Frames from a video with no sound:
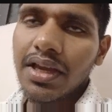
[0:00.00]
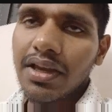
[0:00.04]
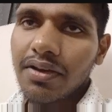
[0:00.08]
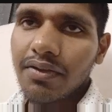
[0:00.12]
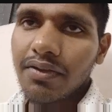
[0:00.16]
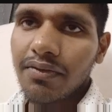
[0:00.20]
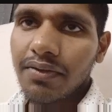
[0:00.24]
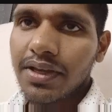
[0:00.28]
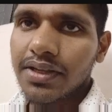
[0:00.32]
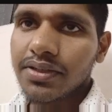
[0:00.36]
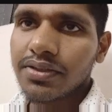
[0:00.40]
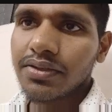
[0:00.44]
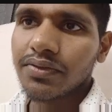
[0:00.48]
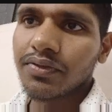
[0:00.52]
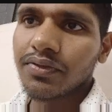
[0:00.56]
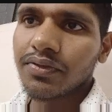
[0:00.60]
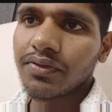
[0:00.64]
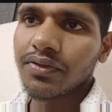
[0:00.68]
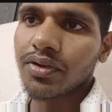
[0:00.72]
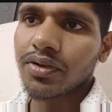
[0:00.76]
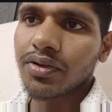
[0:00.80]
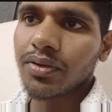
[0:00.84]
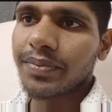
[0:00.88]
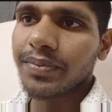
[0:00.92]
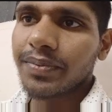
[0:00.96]
ways of
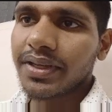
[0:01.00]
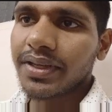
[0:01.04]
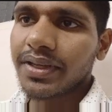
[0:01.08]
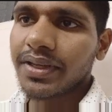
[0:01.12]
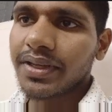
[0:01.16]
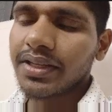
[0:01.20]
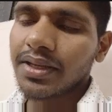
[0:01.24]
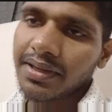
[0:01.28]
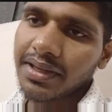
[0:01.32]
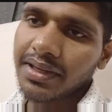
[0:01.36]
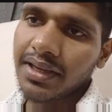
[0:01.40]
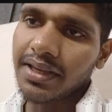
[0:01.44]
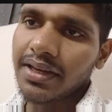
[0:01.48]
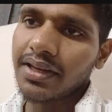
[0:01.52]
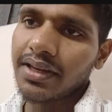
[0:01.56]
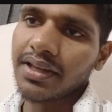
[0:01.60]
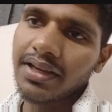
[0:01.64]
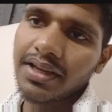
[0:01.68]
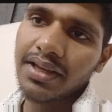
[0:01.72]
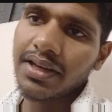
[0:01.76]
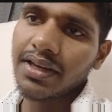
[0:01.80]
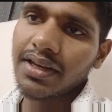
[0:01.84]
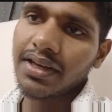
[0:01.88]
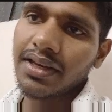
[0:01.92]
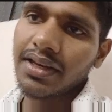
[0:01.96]
grouping them again and
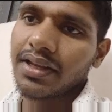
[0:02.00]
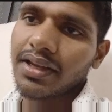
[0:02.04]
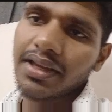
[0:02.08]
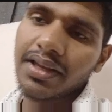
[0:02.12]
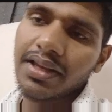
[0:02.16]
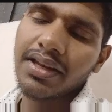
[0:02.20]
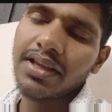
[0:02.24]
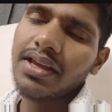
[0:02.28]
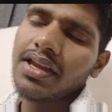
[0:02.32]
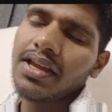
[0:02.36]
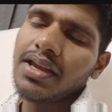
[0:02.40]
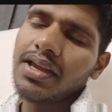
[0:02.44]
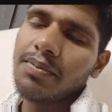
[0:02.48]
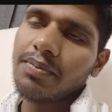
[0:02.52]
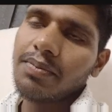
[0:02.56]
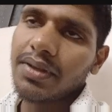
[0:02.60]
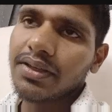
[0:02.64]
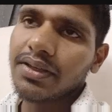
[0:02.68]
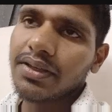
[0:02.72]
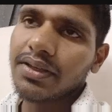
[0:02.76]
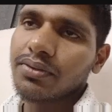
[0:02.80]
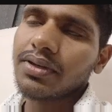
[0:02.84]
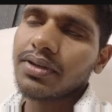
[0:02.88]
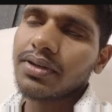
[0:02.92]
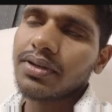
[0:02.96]
again and again. But
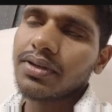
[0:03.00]
today I